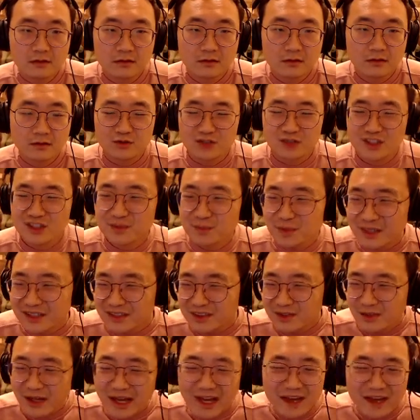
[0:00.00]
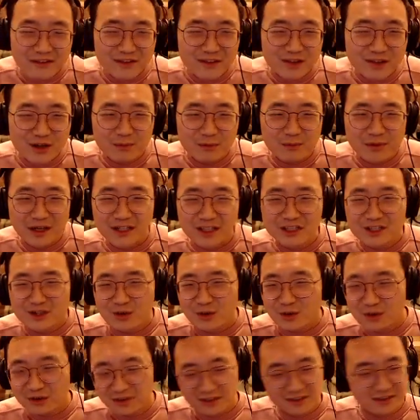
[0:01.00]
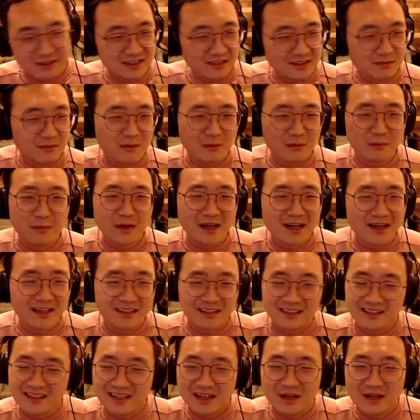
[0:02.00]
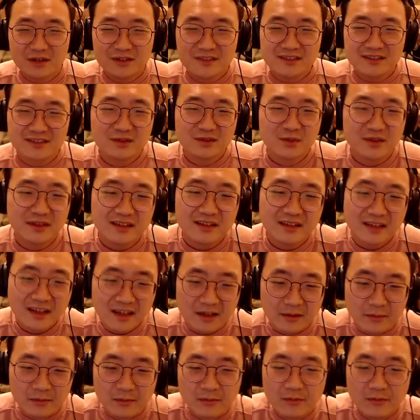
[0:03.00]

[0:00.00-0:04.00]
would just be too heavy on my shoulders and my mind, and now I just quit the game.